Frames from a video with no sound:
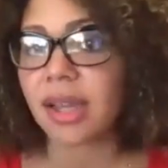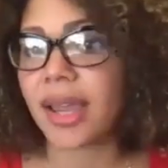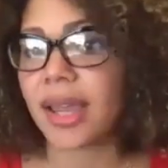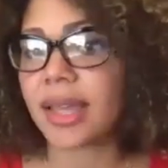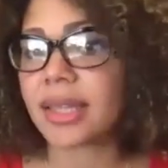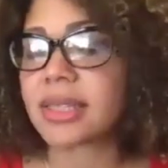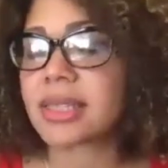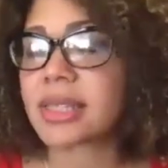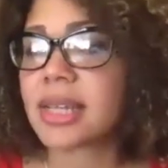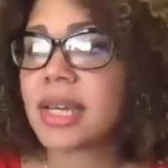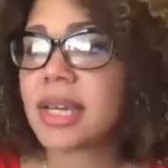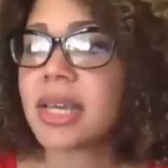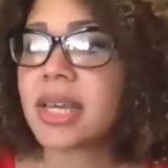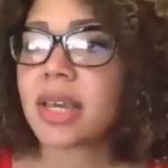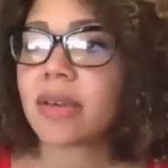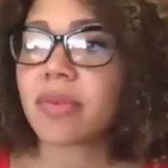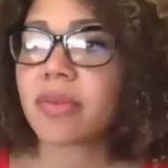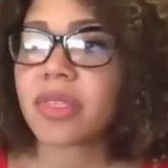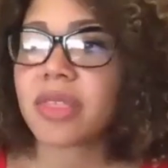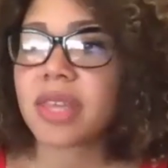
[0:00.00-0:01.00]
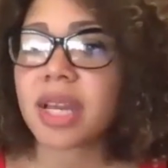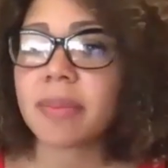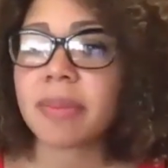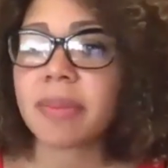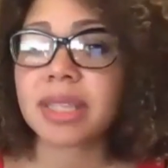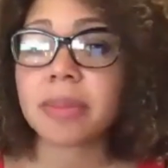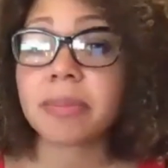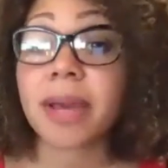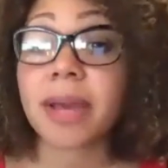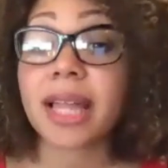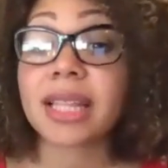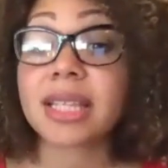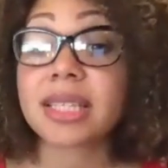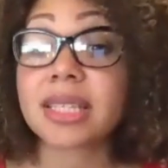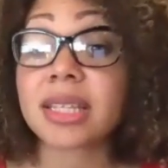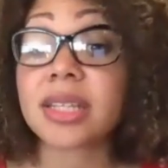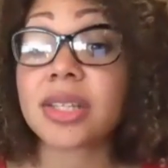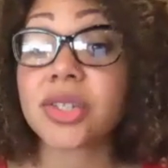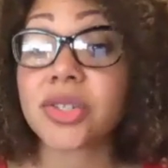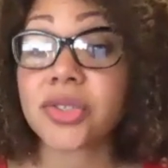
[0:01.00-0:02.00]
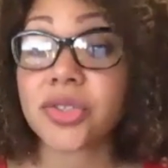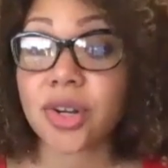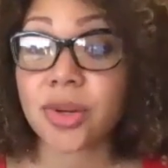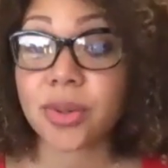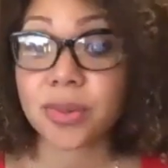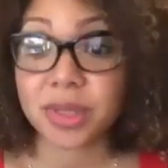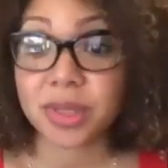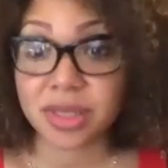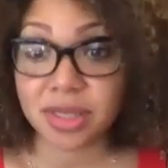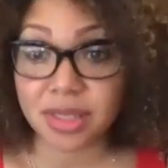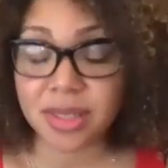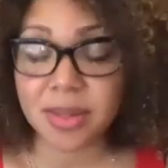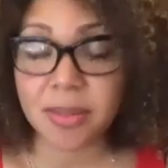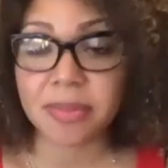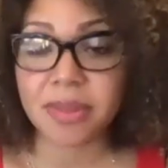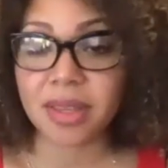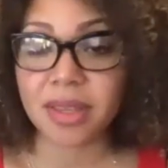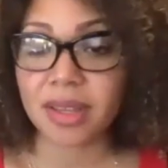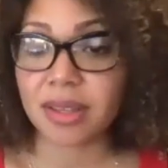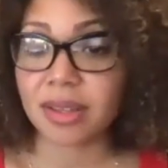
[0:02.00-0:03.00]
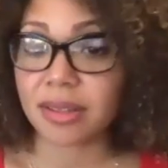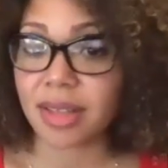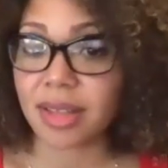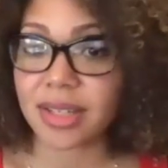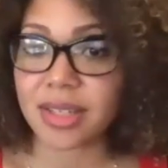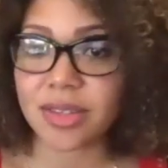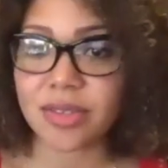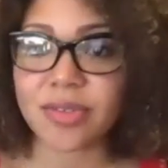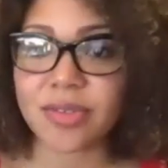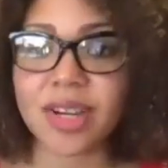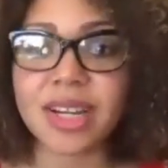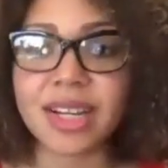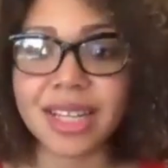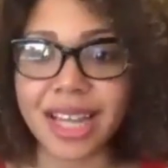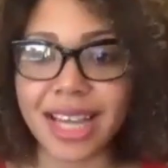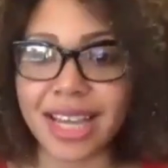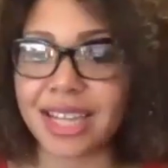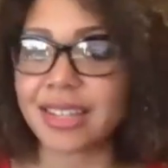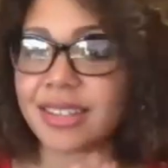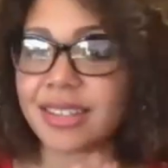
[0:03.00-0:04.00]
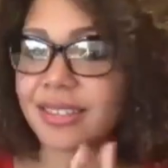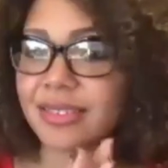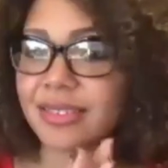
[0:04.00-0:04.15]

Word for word: And if we think about the Palestinian struggle, which is something that is very like